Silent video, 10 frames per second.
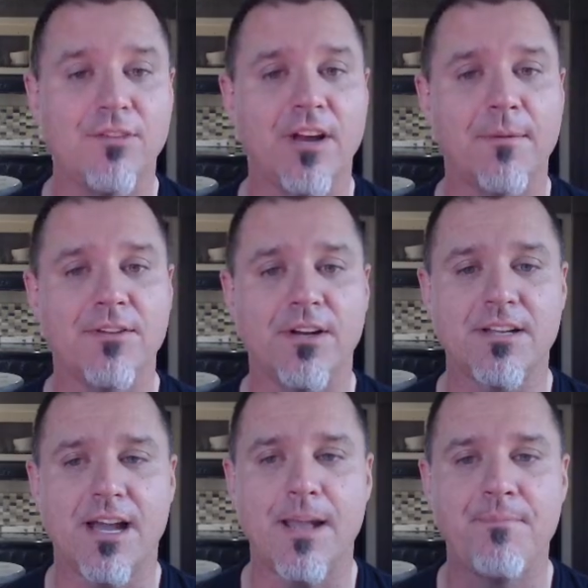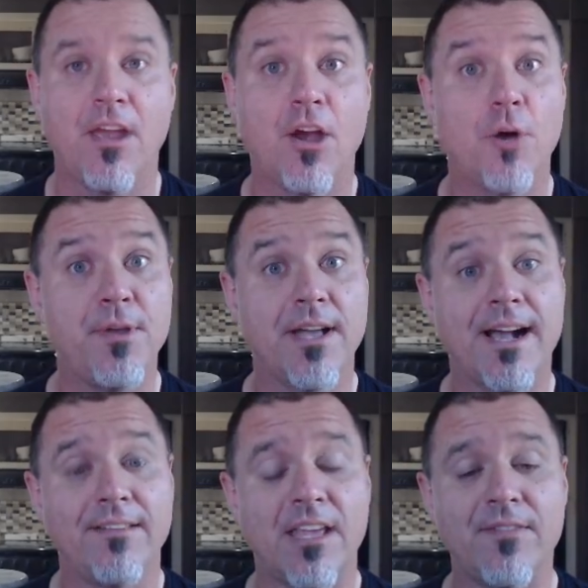you very much for your time. Hope you
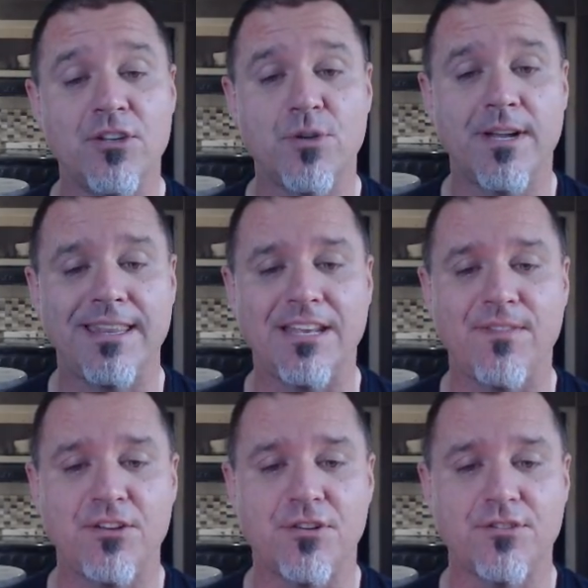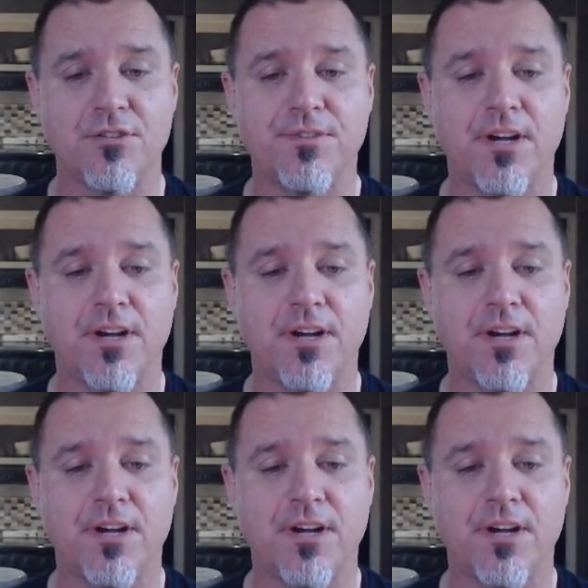guys have enjoyed the adventure so